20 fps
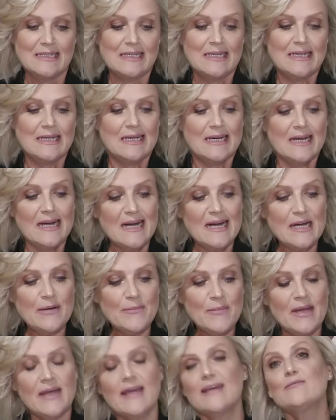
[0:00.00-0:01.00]

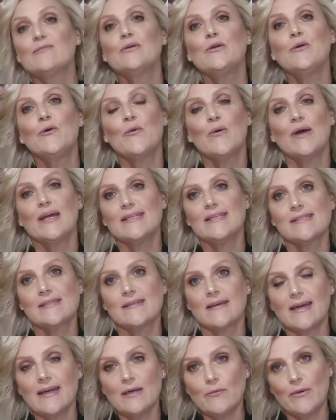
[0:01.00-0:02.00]
As we always
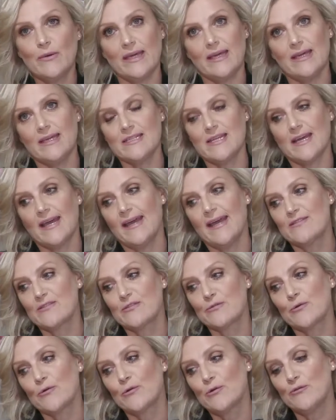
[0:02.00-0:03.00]
say, we're here to
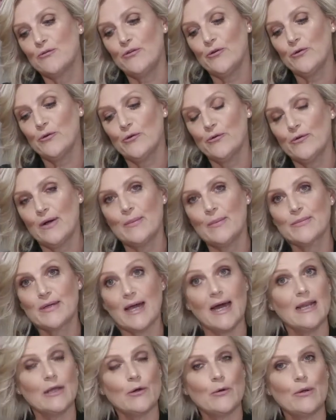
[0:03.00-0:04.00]
answer all of your
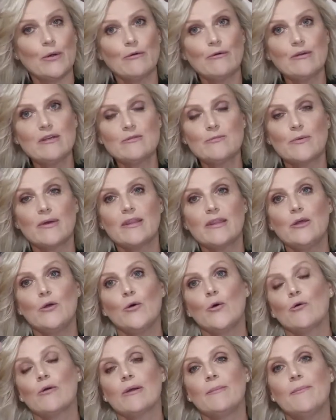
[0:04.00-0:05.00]
colour queries, whether
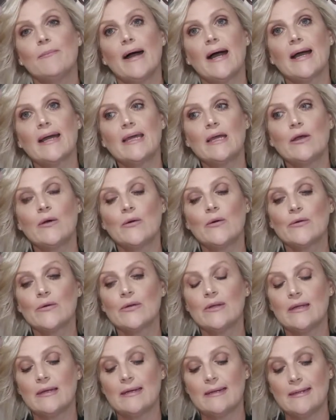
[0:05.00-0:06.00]
you're embarking
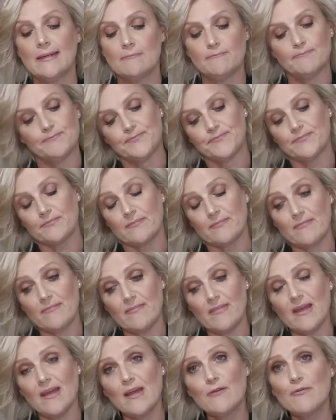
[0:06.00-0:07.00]
on
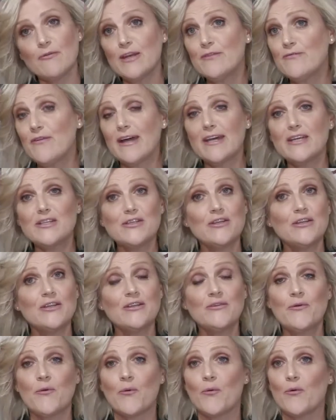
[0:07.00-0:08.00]
a
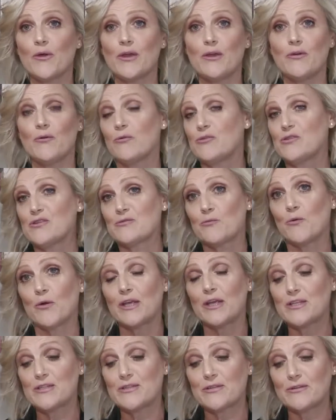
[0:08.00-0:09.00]
renovation or you're just
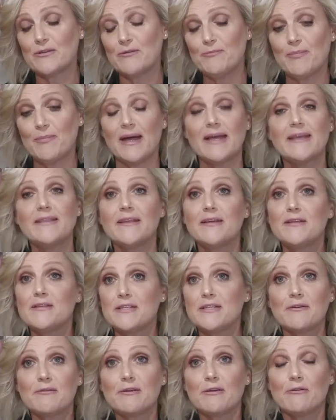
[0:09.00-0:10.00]
wanting to paint the
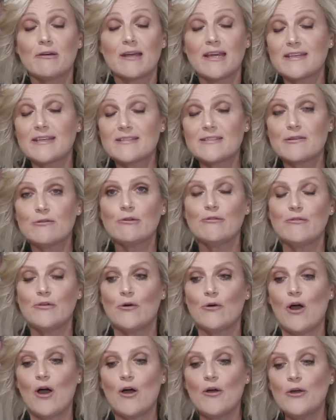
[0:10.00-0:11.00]
interior or exterior of your
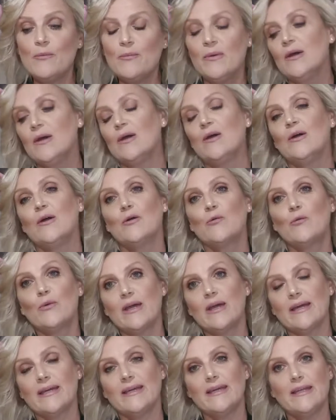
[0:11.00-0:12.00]
home. We
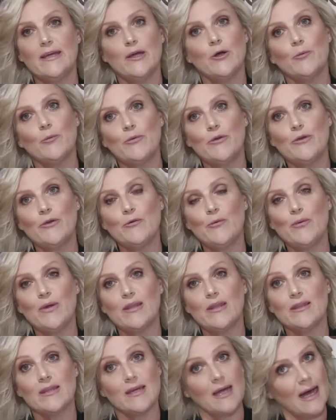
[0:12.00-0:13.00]
are here to help you
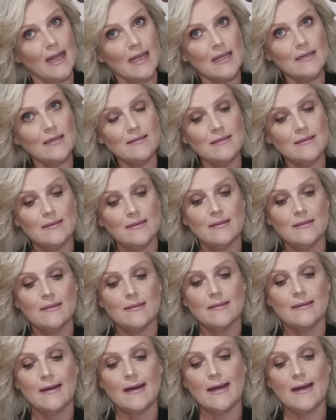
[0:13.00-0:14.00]
with colour,
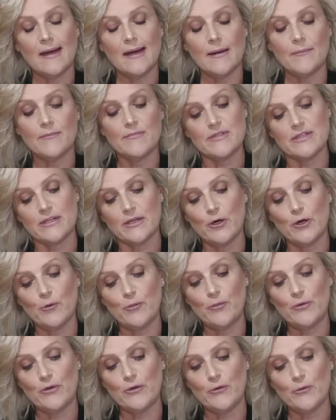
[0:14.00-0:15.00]
to
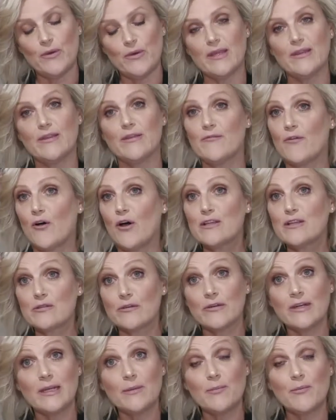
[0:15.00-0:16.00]
help you with advice on
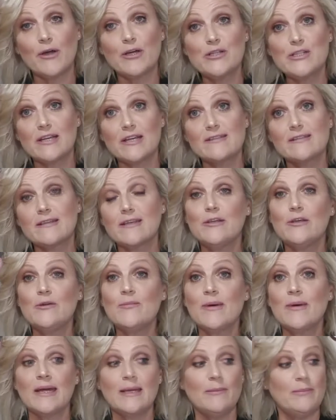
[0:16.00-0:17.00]
any projects that you
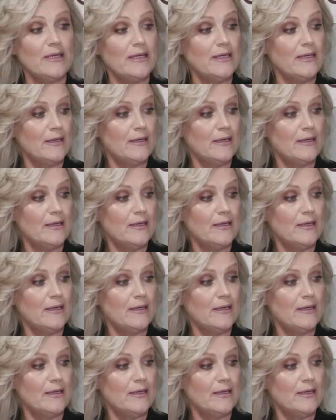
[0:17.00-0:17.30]
may be